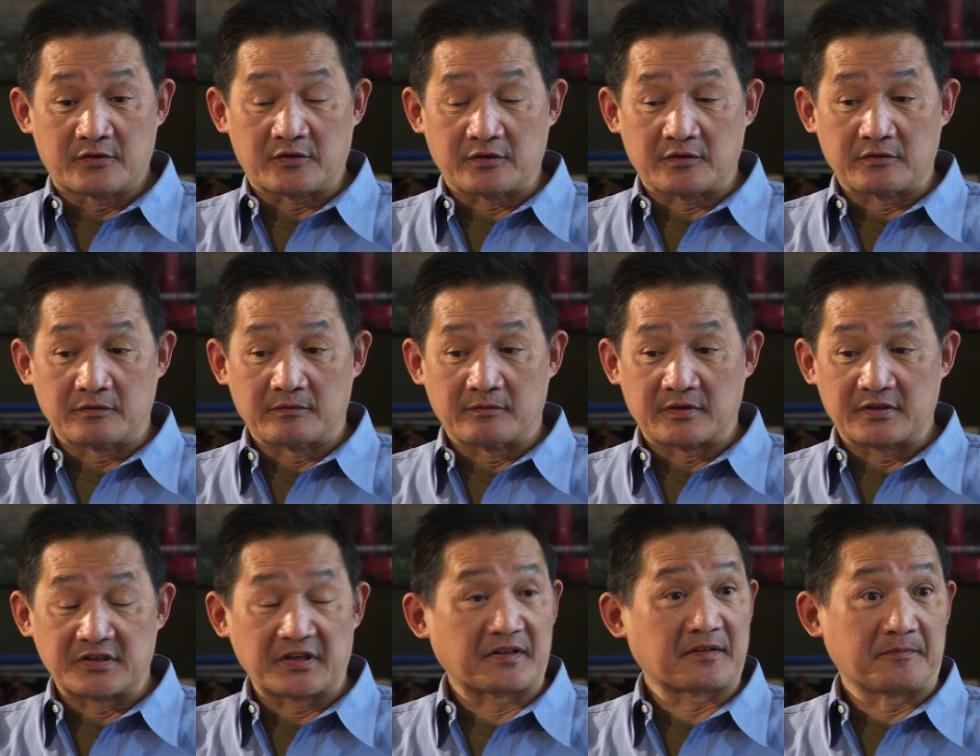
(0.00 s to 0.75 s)

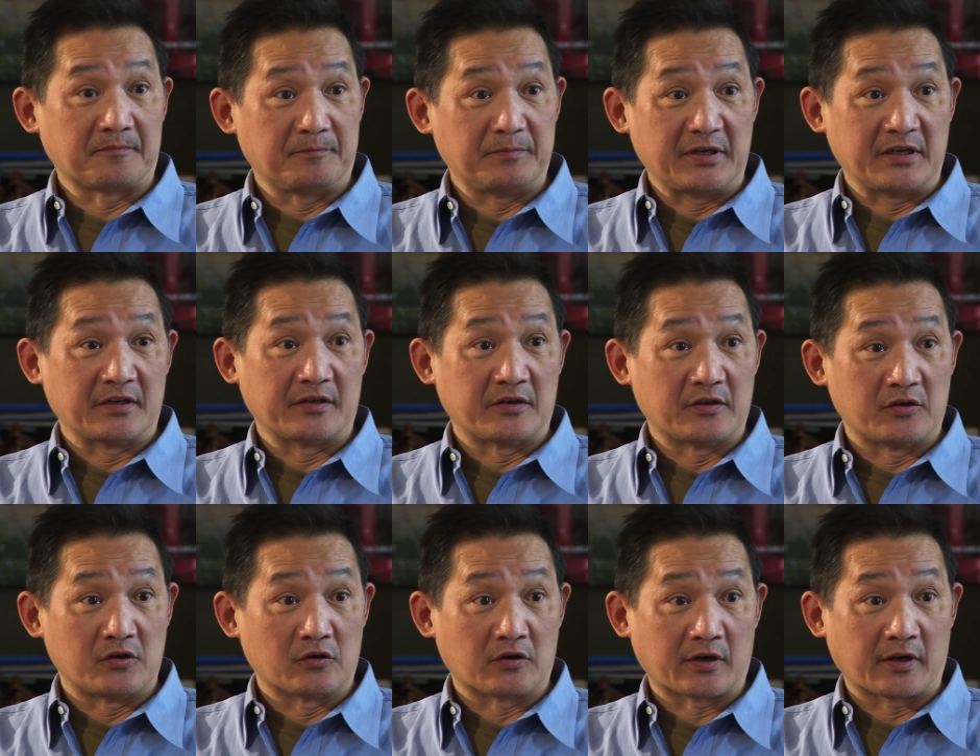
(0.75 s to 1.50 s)
to just be in
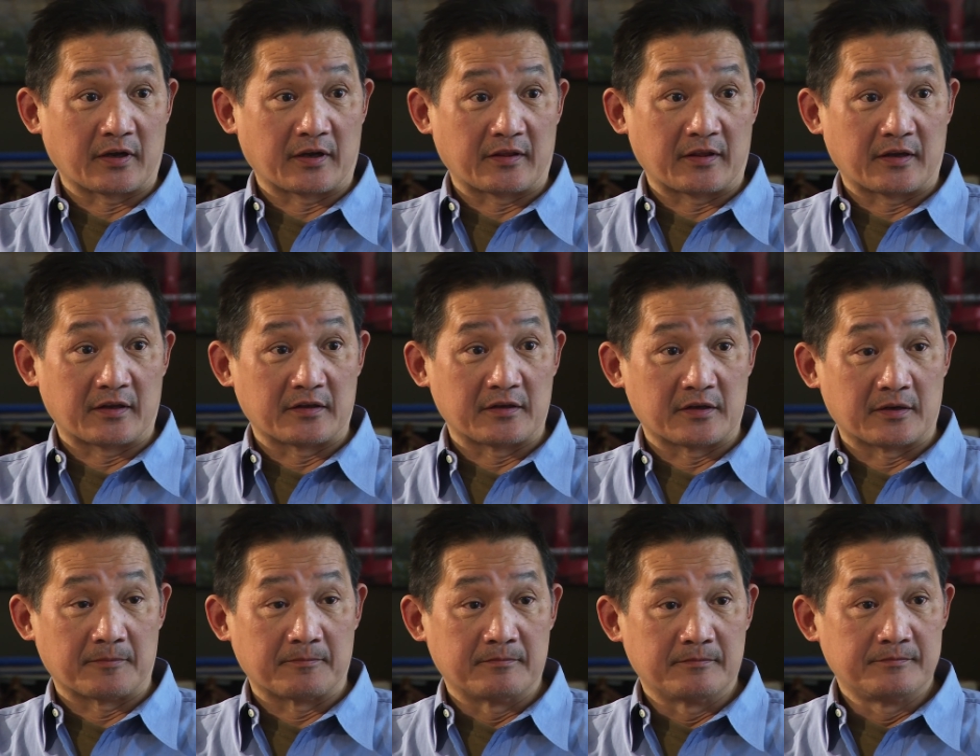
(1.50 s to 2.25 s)
New York at that
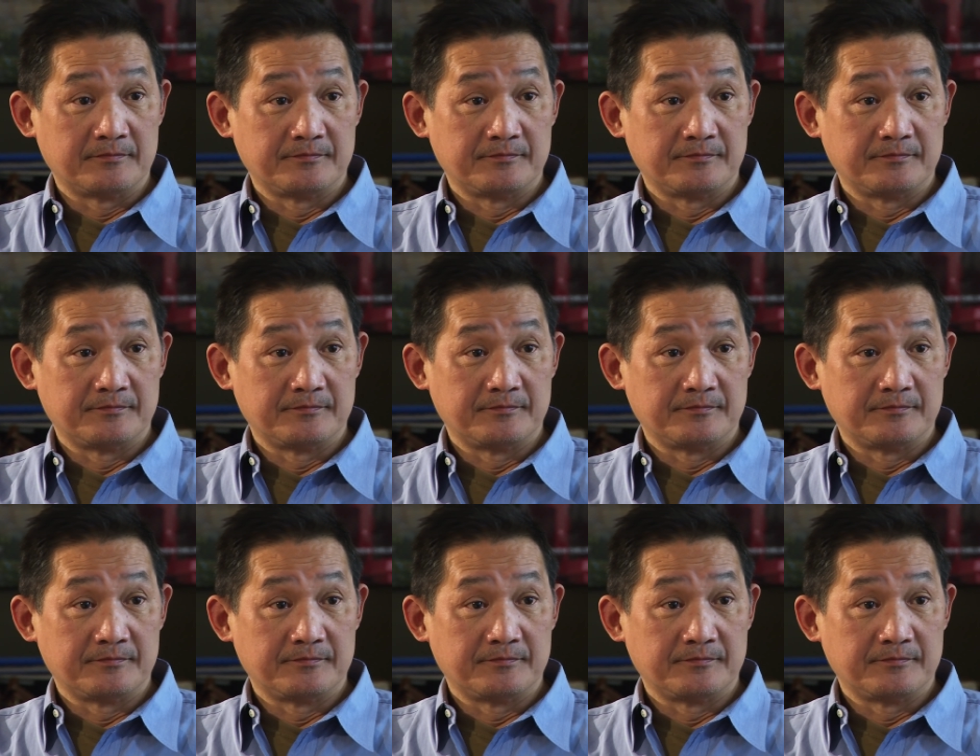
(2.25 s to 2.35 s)
time.